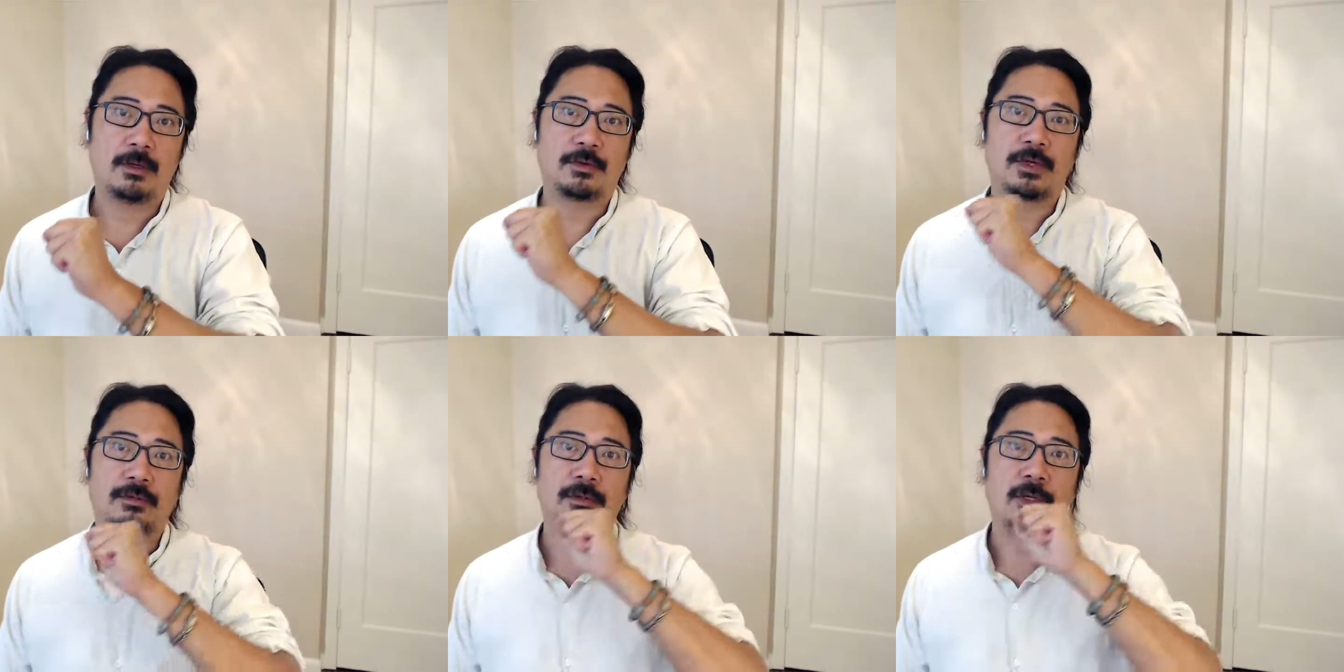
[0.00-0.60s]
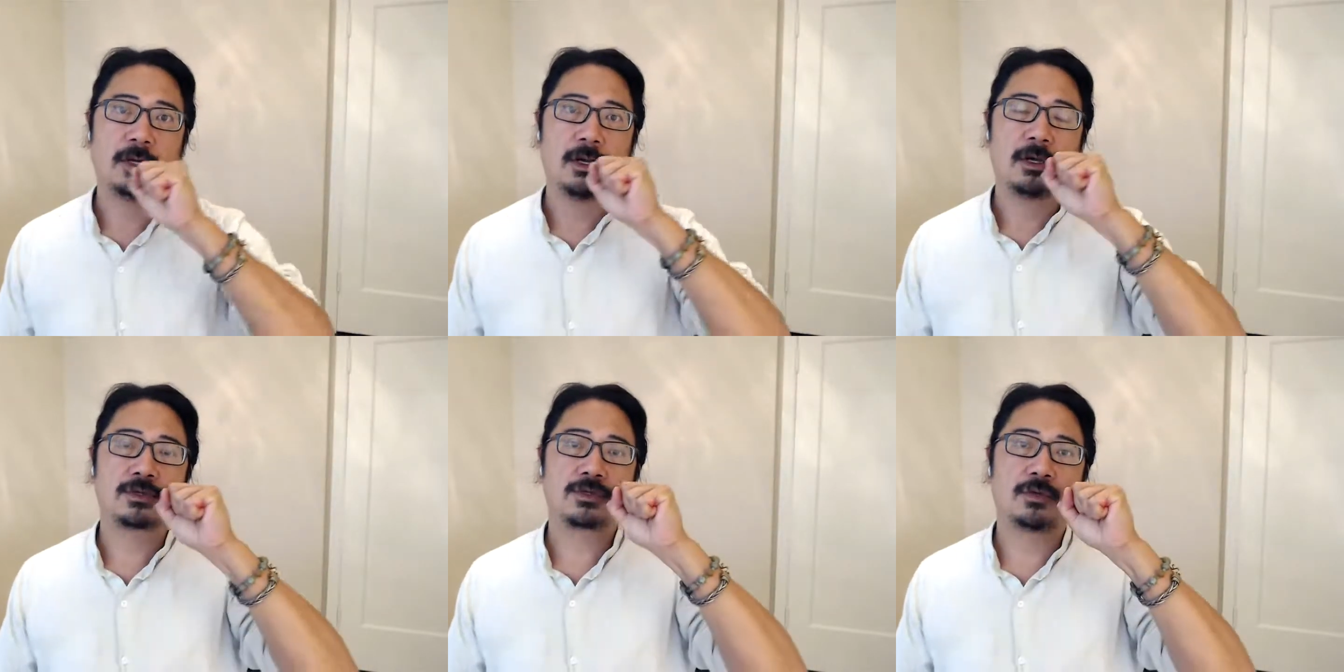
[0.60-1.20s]
Okay,
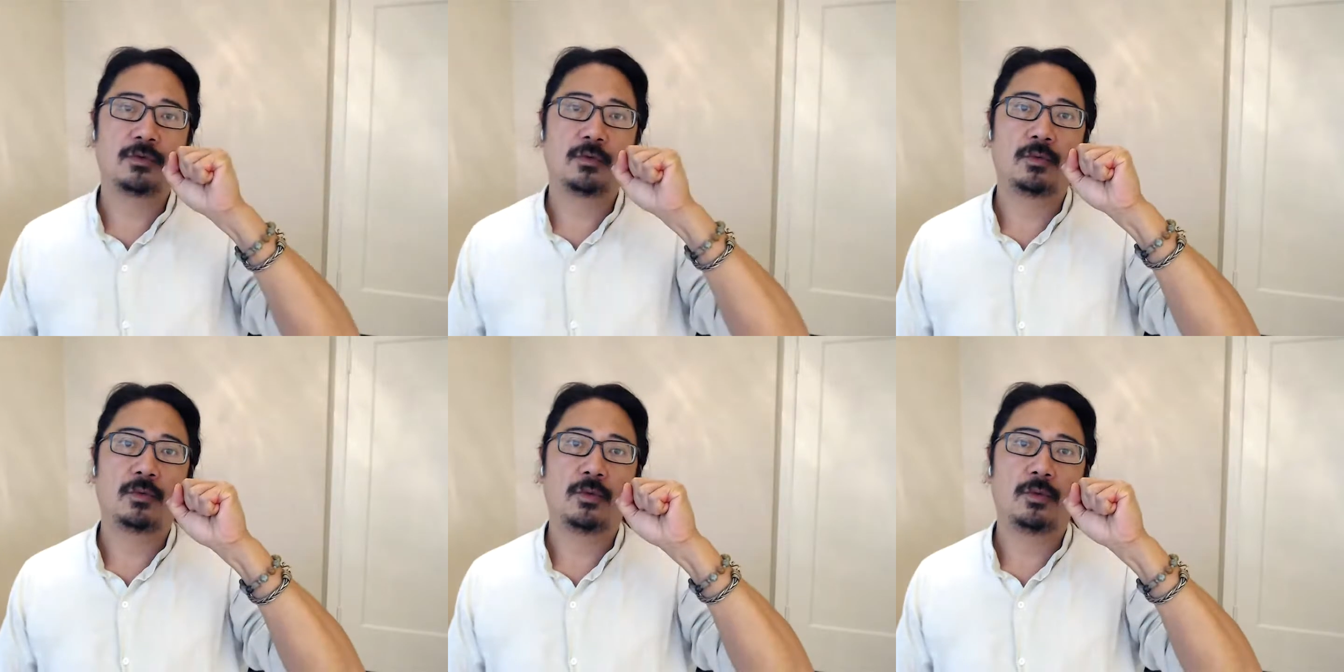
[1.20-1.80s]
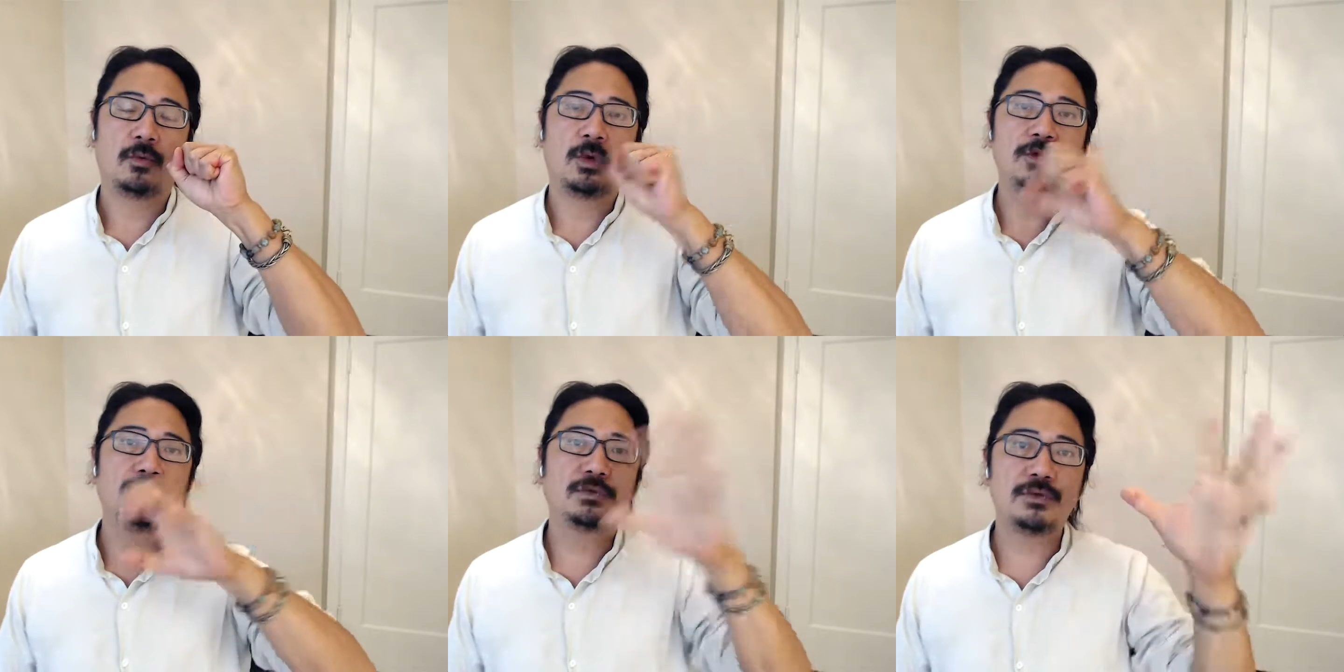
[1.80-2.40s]
so
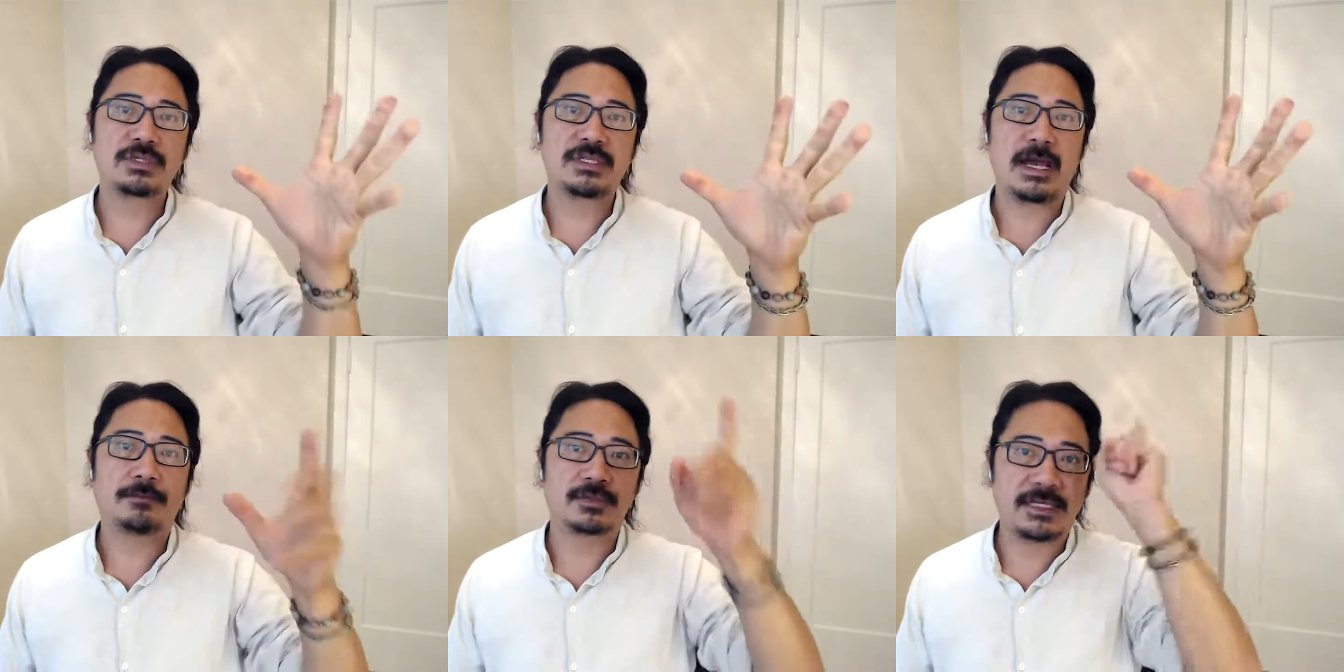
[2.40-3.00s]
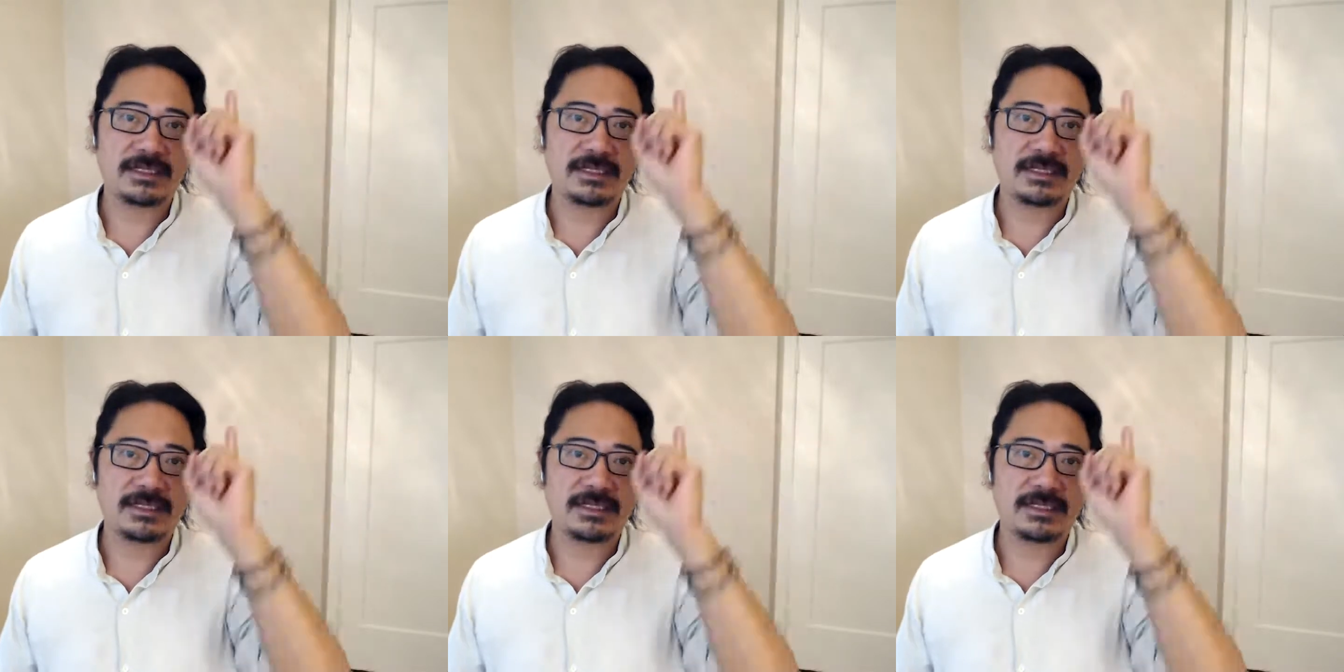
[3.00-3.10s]
when you lose the apples,